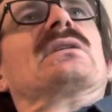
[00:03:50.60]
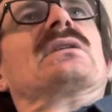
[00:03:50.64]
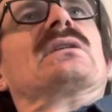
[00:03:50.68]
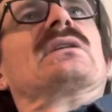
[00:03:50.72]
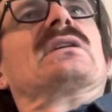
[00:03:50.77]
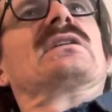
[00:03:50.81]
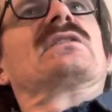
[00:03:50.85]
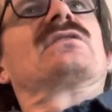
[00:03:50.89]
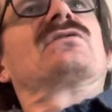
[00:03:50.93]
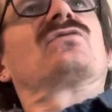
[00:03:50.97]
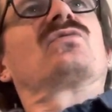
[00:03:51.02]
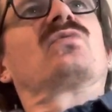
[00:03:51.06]

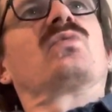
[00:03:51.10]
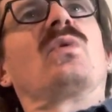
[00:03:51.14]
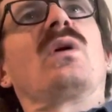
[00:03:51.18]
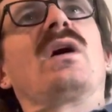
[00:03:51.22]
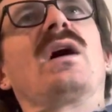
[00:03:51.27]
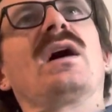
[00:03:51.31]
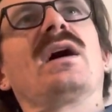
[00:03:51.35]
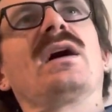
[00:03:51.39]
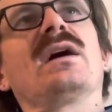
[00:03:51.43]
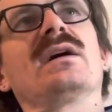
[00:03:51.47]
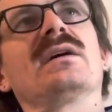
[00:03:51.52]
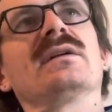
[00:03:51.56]
It's
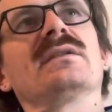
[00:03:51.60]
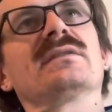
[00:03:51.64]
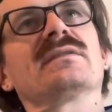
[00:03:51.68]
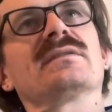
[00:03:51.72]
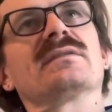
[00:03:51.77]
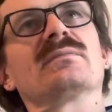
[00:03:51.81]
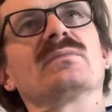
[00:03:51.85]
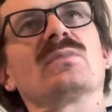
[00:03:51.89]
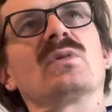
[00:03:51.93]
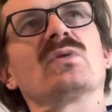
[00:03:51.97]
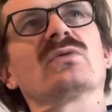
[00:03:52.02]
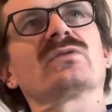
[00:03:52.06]
one of
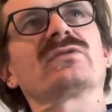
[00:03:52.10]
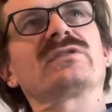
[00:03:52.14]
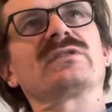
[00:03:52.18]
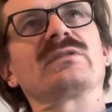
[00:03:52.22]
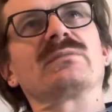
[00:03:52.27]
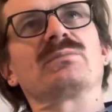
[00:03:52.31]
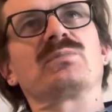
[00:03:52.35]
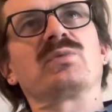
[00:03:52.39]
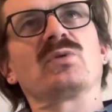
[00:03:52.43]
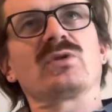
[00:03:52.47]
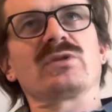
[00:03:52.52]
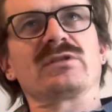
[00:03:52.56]
the most
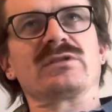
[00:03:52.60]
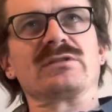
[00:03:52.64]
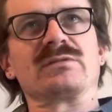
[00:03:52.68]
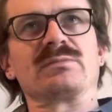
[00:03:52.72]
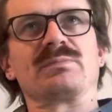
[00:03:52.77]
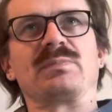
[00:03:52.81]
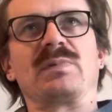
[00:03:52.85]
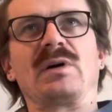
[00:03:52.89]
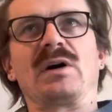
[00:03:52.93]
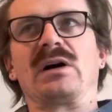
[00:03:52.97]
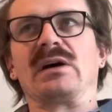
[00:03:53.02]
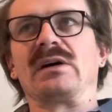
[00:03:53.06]

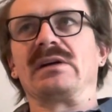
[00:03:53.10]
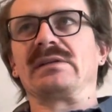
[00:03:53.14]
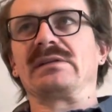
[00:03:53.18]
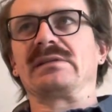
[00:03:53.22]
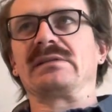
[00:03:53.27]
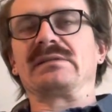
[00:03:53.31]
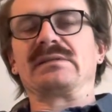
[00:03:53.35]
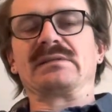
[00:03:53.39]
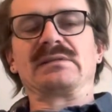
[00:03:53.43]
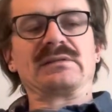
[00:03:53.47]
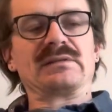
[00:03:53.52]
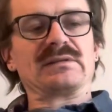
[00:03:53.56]
important
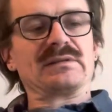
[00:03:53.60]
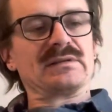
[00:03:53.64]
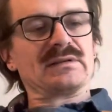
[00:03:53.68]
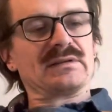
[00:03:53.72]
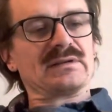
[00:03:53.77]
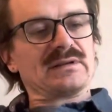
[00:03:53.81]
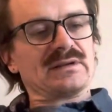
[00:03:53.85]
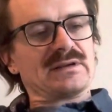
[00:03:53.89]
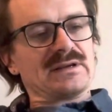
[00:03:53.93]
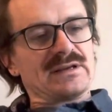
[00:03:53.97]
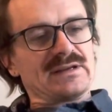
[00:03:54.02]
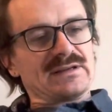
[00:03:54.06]
parts.
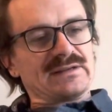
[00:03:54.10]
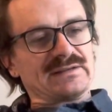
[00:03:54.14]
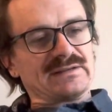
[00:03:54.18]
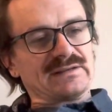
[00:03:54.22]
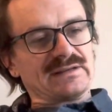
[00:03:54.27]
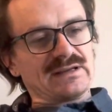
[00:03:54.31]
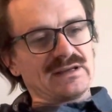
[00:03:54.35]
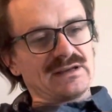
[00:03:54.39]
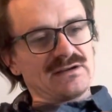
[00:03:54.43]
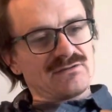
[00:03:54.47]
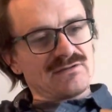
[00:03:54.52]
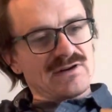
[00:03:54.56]

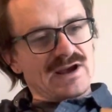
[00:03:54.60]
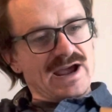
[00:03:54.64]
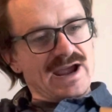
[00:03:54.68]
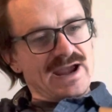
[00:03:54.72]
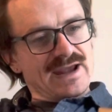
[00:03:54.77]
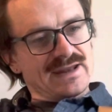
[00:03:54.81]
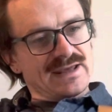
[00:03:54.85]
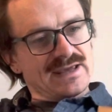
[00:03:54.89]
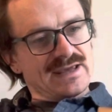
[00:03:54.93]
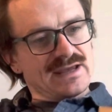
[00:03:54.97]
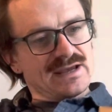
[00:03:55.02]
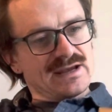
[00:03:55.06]
See
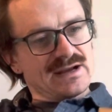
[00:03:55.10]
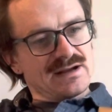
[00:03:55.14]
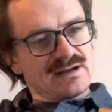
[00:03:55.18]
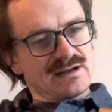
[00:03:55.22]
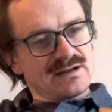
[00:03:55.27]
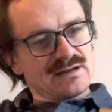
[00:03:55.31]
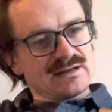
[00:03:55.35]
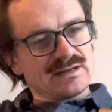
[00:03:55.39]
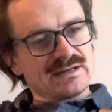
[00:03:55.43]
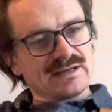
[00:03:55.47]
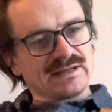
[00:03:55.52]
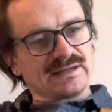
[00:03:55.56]
right here,
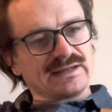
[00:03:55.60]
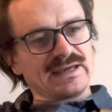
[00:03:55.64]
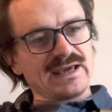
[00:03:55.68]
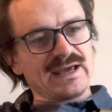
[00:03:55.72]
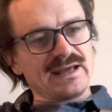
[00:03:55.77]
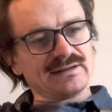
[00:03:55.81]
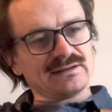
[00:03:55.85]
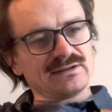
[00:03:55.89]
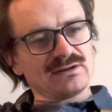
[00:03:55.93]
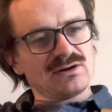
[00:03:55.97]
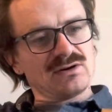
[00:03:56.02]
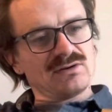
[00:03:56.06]
you
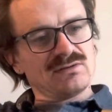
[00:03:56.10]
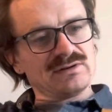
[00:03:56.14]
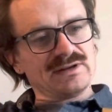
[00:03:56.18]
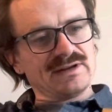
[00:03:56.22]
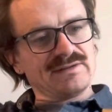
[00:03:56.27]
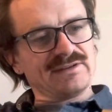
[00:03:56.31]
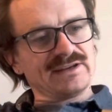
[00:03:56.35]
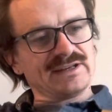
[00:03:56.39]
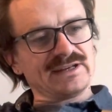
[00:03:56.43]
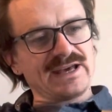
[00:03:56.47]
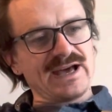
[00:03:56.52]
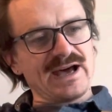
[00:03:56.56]
can't go
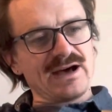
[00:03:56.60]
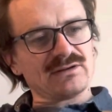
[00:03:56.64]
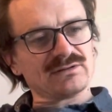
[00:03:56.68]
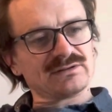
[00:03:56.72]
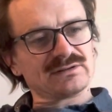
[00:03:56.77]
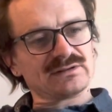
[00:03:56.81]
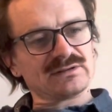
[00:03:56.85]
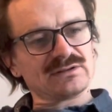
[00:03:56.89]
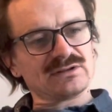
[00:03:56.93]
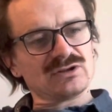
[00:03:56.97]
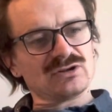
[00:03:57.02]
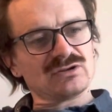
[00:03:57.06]
leaving it out.
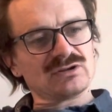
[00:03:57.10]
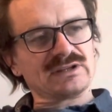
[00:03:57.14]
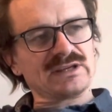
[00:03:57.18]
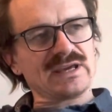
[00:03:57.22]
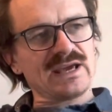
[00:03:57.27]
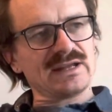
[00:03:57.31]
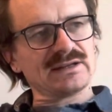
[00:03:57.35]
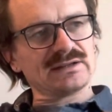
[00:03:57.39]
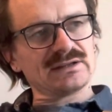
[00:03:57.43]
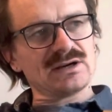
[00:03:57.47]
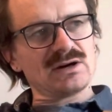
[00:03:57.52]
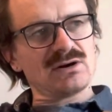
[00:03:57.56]
You
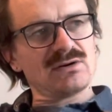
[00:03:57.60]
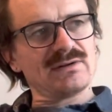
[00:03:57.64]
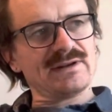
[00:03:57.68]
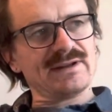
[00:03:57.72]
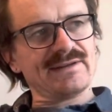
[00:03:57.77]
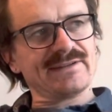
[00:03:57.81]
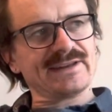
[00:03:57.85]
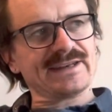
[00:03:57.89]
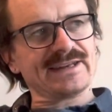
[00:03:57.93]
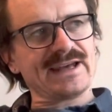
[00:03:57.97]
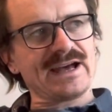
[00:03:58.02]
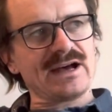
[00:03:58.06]
can't go
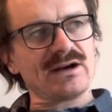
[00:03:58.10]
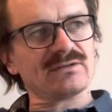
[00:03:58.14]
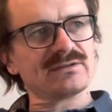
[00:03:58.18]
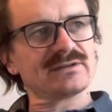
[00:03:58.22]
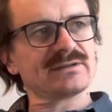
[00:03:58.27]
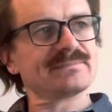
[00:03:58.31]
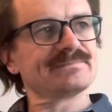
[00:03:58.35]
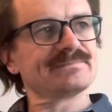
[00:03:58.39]
leaving it out.